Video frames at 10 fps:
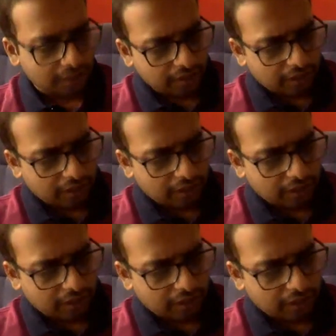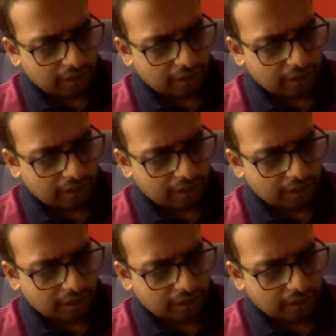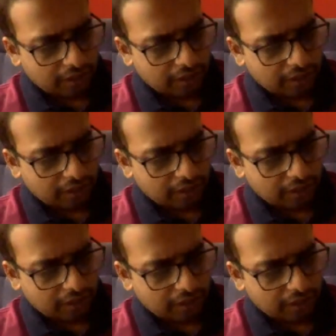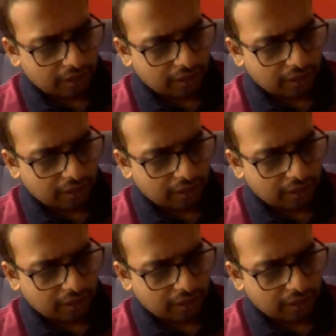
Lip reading: article I recently published on Kashmir in Fair Observer.